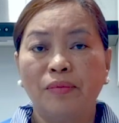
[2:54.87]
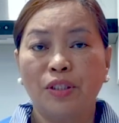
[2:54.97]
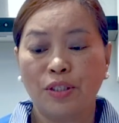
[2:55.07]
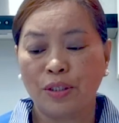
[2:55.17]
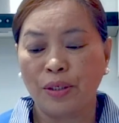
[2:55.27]

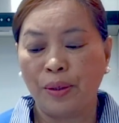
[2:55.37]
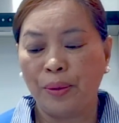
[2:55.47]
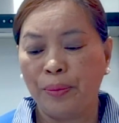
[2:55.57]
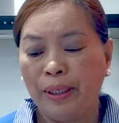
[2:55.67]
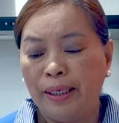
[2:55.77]

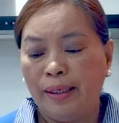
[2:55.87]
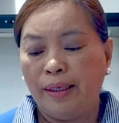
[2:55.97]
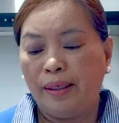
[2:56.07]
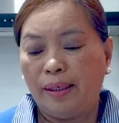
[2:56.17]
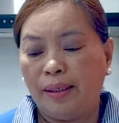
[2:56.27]
so
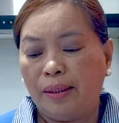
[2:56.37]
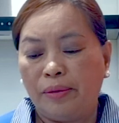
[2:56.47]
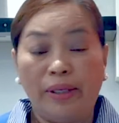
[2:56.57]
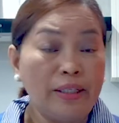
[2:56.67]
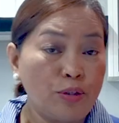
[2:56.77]

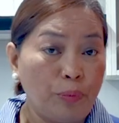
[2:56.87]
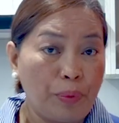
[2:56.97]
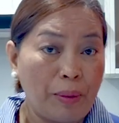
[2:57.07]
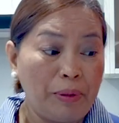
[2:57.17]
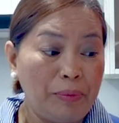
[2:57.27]
there's no
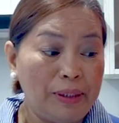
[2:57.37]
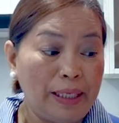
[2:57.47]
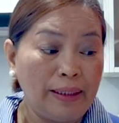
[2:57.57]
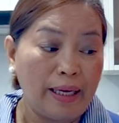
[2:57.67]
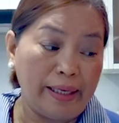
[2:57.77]
problem with
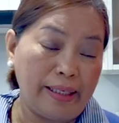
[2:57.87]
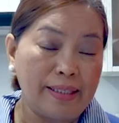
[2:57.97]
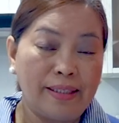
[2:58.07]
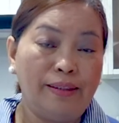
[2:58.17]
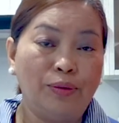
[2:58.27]
that. I can
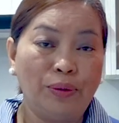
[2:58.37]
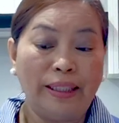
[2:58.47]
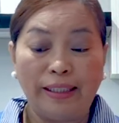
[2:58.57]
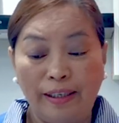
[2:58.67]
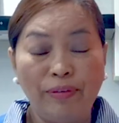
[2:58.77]
still cook
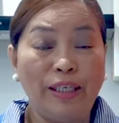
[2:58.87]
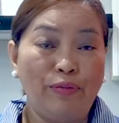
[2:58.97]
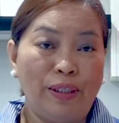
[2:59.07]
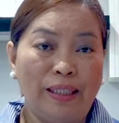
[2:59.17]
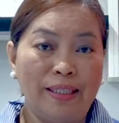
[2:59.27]
it even
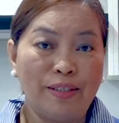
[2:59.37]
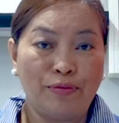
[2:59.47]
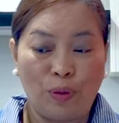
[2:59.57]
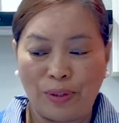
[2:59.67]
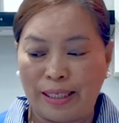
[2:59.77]
if it is
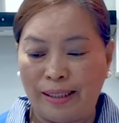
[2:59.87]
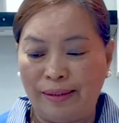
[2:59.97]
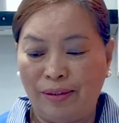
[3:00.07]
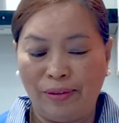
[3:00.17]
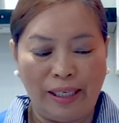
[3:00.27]
frozen.
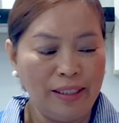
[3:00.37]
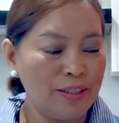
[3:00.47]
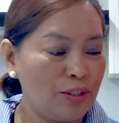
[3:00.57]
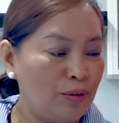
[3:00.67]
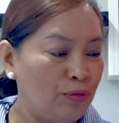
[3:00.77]
All
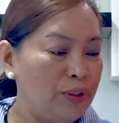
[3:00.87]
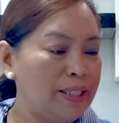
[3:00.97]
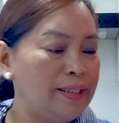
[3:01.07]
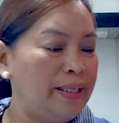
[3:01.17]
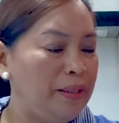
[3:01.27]
right, so
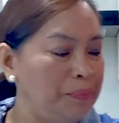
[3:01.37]
first thing,